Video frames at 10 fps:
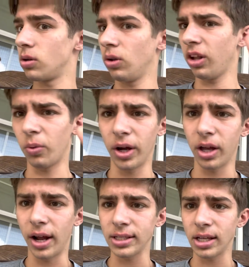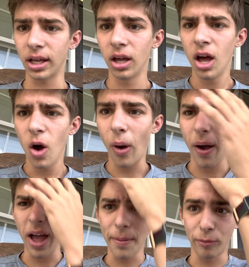don't like walk in accidentally. Wow,
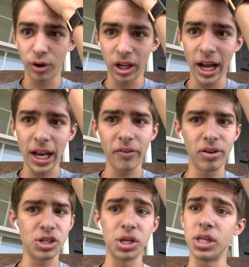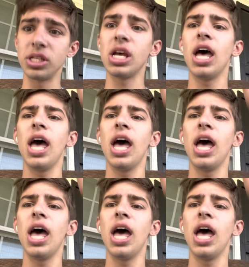I am really high definition in this.